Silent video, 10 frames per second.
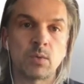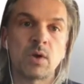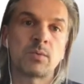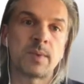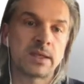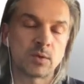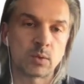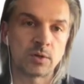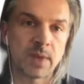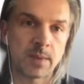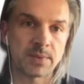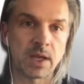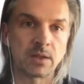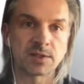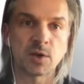well, we're making a world map
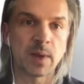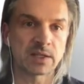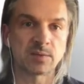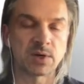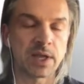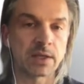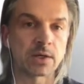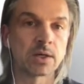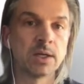now, let's go back to Mercator.